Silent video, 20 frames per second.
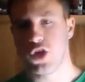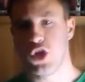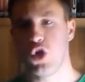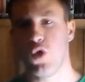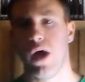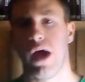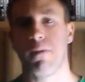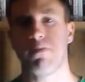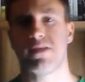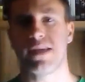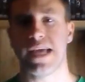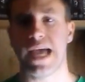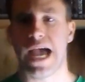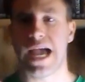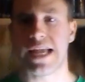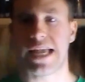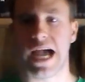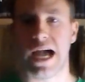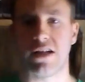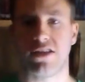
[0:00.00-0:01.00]
the new
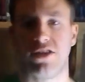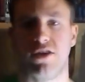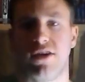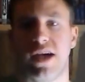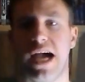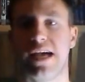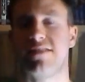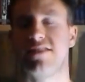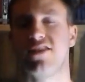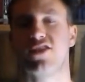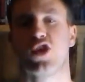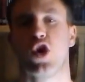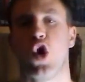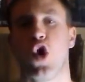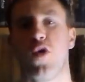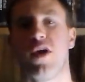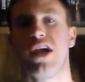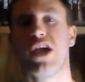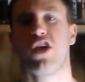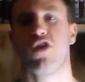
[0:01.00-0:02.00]
update I got to you guys is
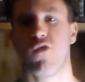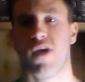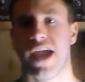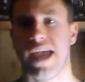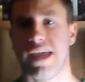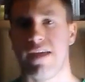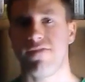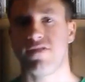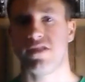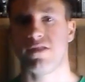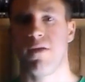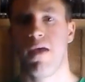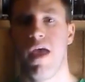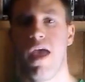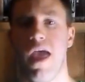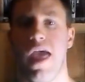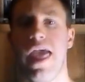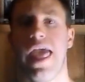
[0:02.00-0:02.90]
Corey Graves